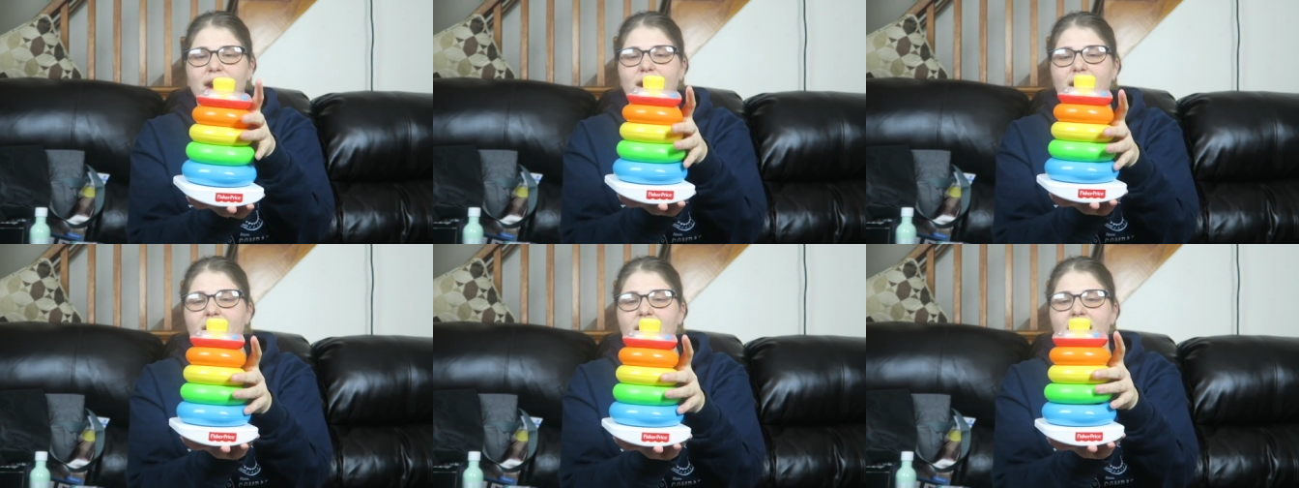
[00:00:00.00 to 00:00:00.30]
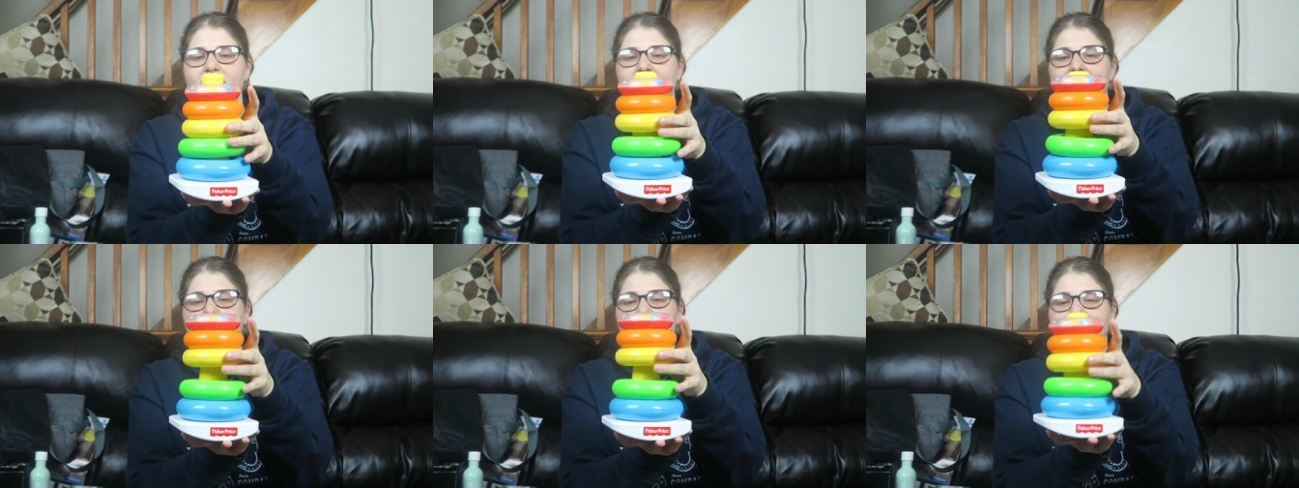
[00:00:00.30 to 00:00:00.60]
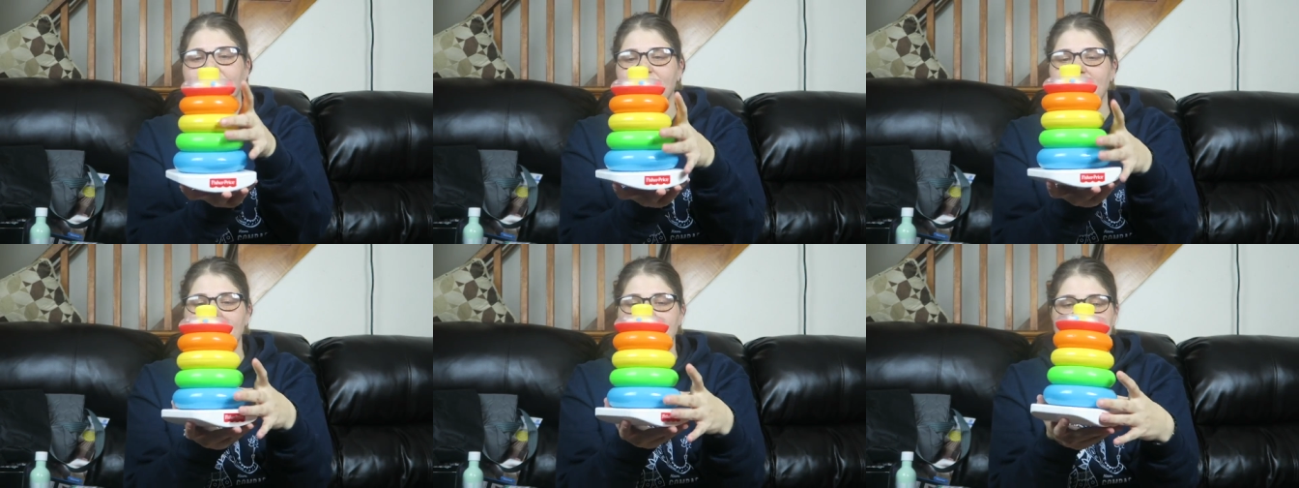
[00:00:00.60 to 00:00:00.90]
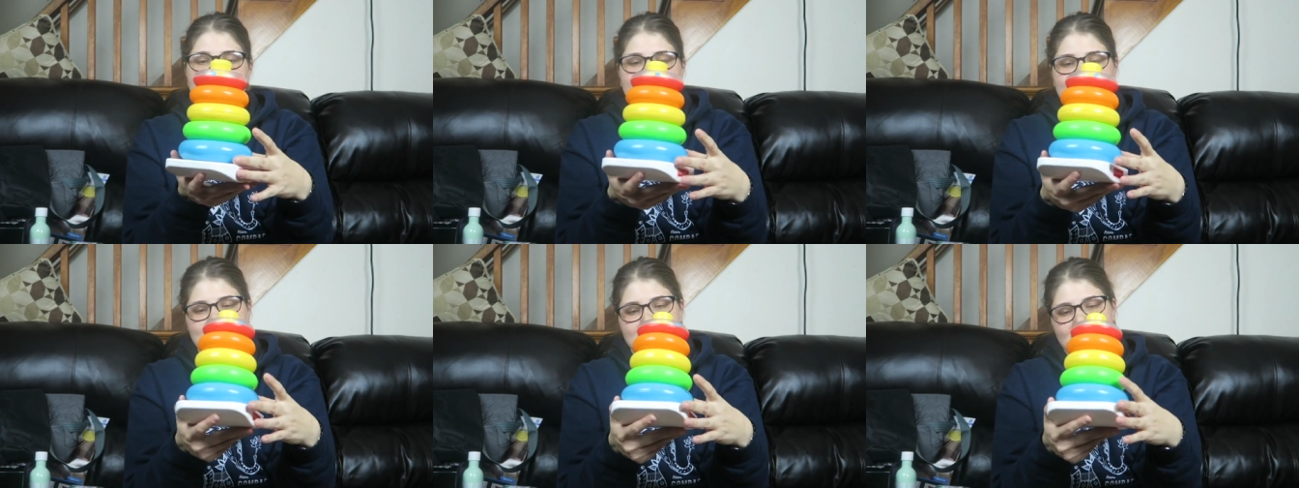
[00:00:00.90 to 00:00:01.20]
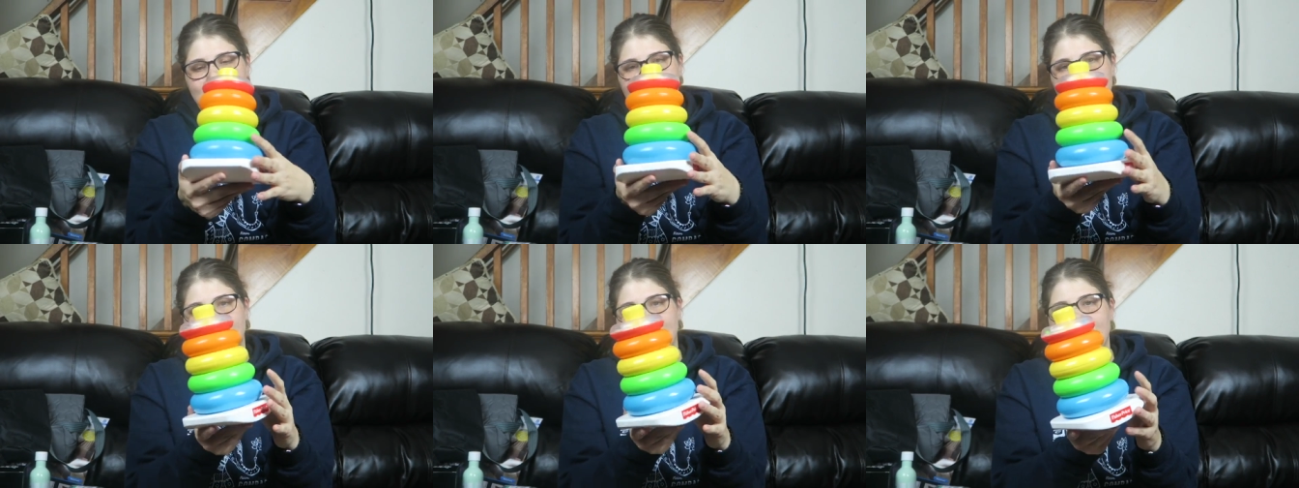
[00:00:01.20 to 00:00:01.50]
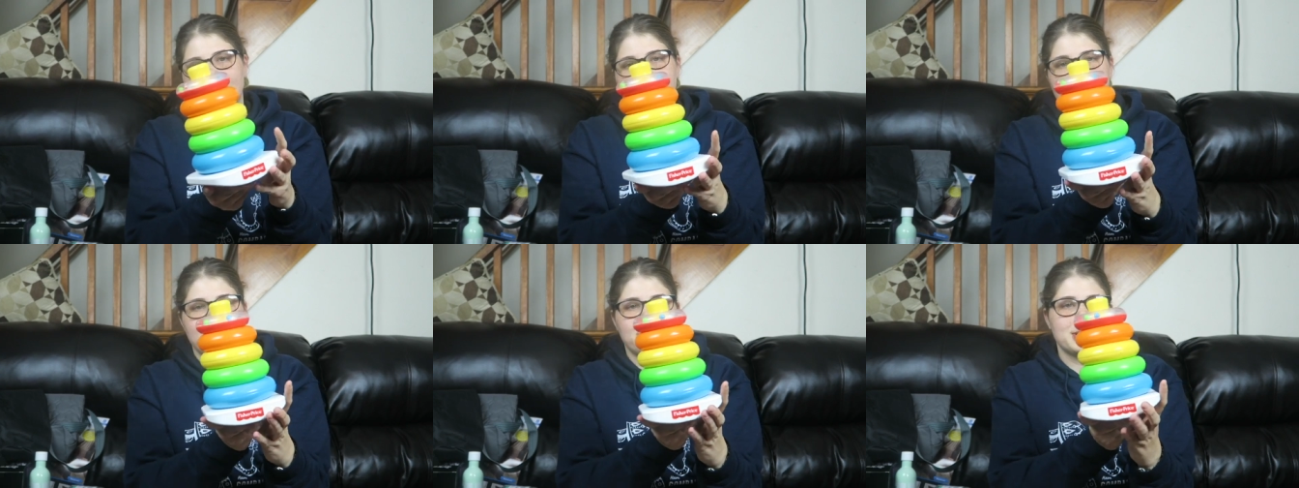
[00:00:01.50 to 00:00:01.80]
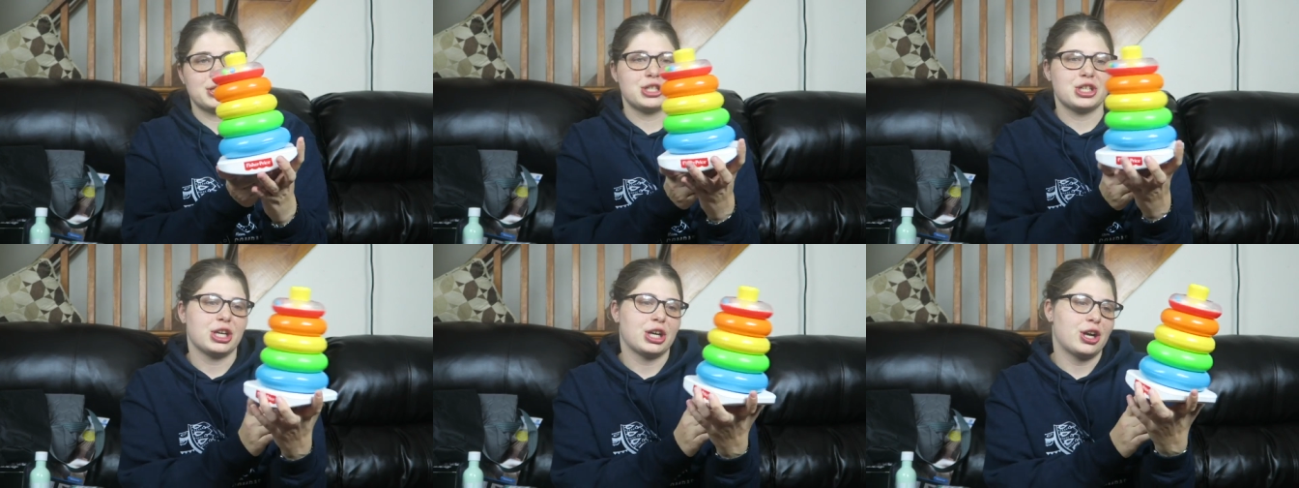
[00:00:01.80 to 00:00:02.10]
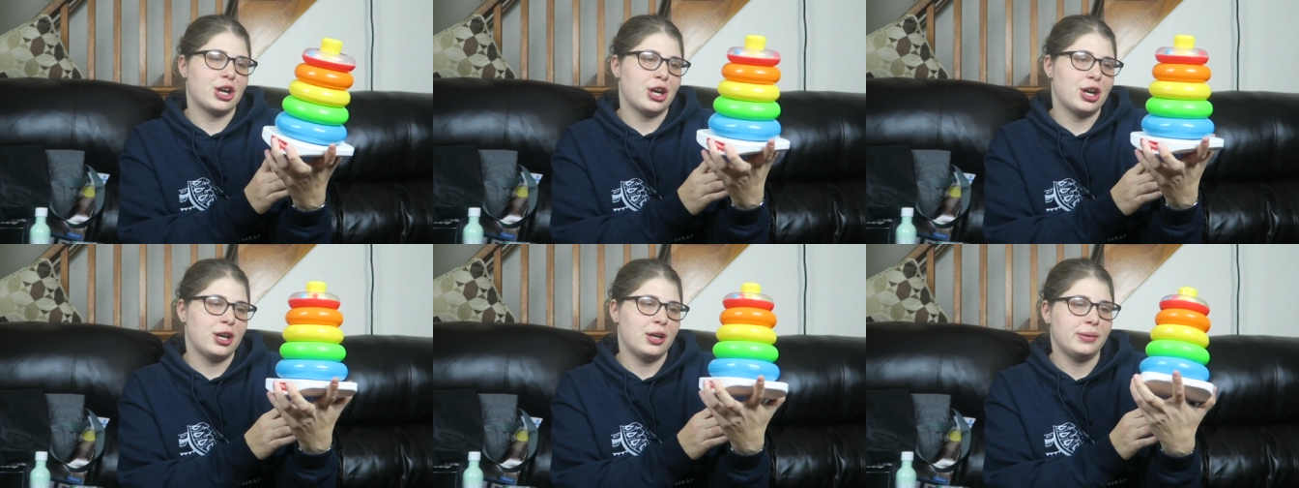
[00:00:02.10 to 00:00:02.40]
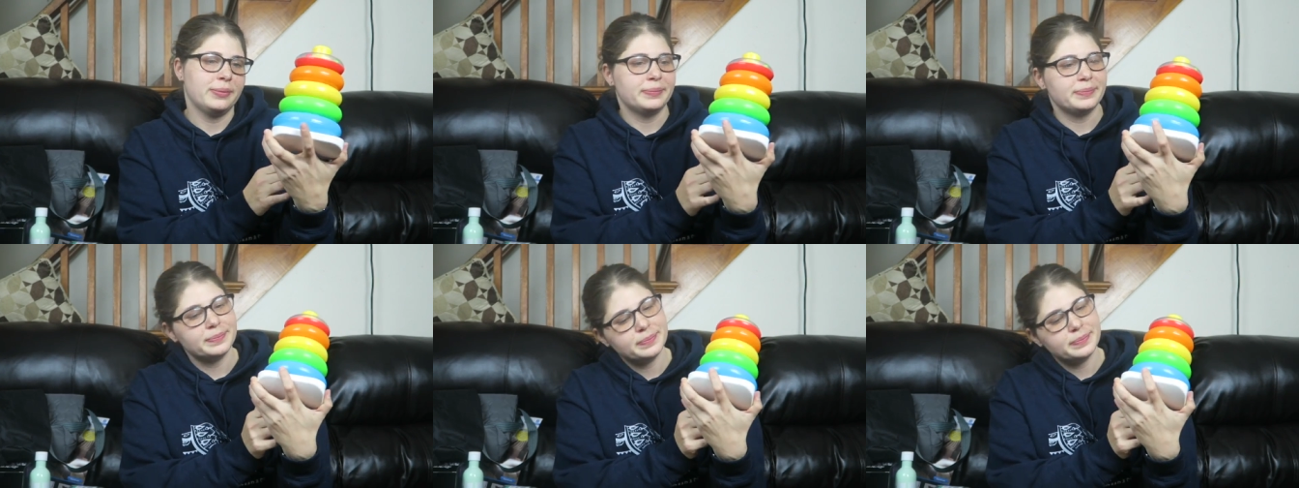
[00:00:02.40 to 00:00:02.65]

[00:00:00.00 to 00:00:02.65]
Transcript: her this thingamajigger